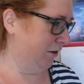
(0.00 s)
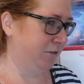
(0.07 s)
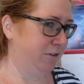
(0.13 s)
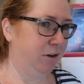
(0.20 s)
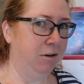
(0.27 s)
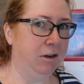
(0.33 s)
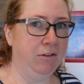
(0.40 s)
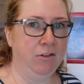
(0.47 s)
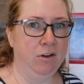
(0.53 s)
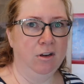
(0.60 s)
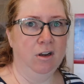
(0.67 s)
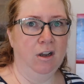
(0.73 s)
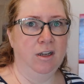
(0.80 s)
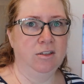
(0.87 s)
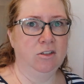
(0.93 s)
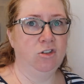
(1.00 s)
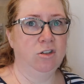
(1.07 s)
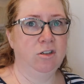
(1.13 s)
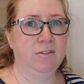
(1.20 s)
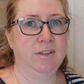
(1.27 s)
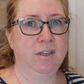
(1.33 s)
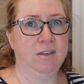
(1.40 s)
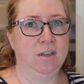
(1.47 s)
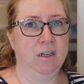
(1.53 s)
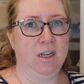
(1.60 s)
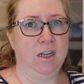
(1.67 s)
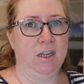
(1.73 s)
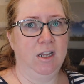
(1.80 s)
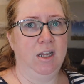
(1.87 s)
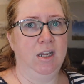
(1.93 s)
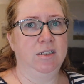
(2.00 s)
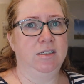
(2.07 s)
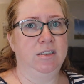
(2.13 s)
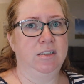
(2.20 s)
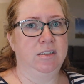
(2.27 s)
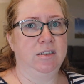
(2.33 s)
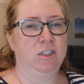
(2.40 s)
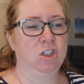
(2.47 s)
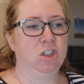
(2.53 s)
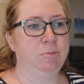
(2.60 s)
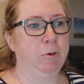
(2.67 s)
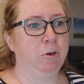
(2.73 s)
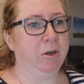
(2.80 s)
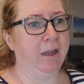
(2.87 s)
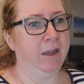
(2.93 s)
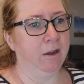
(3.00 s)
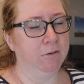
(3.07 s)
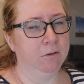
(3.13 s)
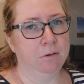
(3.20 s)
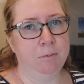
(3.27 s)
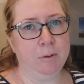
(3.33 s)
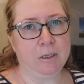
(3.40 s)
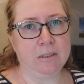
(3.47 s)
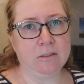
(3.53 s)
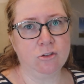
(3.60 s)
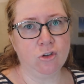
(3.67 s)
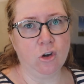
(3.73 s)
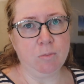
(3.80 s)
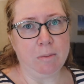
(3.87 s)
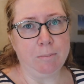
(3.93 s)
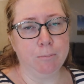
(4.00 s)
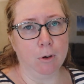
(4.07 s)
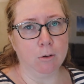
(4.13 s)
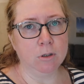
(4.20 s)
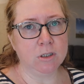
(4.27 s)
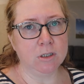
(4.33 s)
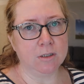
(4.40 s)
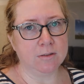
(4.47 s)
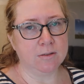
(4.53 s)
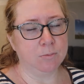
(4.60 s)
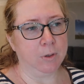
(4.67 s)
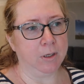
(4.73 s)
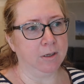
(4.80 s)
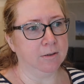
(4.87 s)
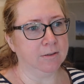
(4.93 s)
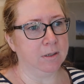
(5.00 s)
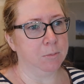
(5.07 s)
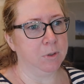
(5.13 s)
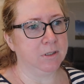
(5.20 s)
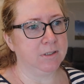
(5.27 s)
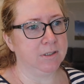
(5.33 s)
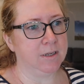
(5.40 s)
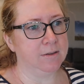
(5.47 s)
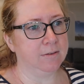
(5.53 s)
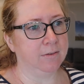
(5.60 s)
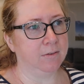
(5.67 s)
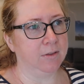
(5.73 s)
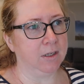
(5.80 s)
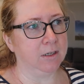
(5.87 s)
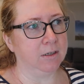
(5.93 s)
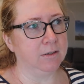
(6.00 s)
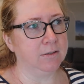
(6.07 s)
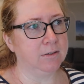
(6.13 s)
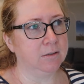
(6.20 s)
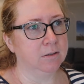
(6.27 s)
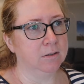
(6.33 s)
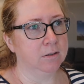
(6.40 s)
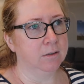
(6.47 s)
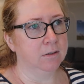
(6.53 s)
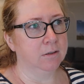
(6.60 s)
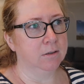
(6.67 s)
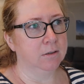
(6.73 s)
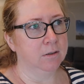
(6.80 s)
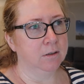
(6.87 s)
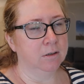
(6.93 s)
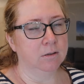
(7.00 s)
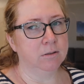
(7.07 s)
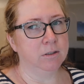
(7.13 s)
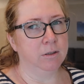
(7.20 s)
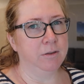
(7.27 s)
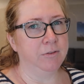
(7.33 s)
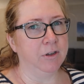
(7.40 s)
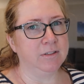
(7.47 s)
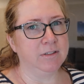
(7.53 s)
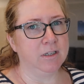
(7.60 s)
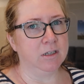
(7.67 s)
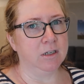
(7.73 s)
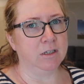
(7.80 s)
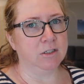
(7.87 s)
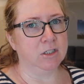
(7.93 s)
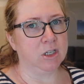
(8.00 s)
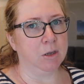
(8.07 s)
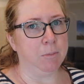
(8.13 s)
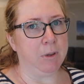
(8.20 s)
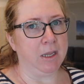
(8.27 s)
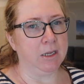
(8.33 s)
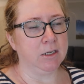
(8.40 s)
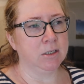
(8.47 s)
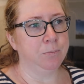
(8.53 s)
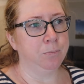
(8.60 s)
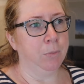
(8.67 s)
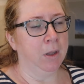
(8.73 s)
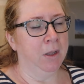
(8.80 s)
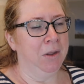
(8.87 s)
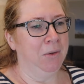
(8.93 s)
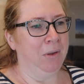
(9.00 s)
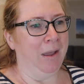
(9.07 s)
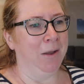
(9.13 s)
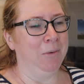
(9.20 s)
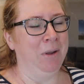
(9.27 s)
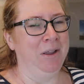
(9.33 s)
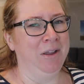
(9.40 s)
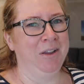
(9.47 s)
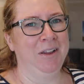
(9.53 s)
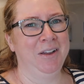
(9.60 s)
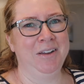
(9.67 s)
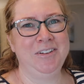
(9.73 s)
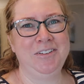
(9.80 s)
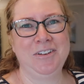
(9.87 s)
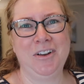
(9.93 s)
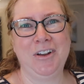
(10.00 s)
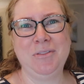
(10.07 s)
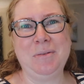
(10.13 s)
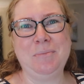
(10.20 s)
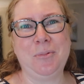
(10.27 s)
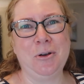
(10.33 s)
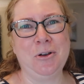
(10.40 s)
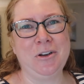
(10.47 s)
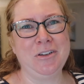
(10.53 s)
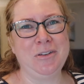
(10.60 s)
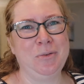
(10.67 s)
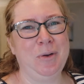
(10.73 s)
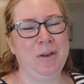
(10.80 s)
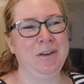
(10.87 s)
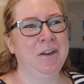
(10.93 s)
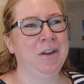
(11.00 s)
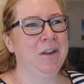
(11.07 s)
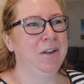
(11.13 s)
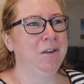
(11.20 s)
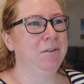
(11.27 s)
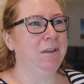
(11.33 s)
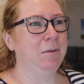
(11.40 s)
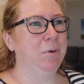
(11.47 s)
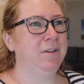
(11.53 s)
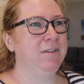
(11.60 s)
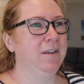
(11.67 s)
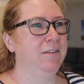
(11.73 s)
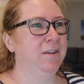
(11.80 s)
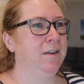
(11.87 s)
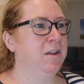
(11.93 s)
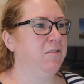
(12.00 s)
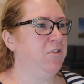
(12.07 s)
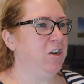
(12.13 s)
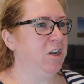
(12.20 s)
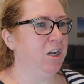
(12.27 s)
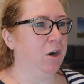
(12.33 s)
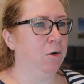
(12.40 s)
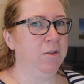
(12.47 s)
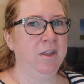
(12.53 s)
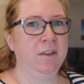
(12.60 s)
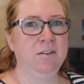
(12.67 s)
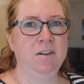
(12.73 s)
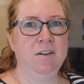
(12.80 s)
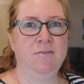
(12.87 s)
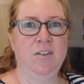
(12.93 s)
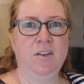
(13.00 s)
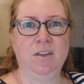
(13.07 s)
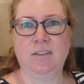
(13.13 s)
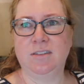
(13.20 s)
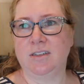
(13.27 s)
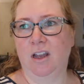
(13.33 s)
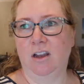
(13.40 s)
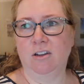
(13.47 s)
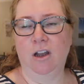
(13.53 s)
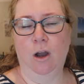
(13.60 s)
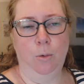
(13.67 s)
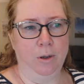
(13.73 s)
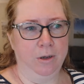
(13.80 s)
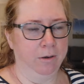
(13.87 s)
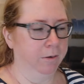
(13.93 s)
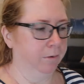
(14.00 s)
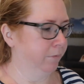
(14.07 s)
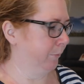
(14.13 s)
Sorry if you guys, I should have spelled it out, because it drives me bonkers when someone says things. Although I don't think I said it's a command. It drives me bonkers when someone says it in the video and then your things start going.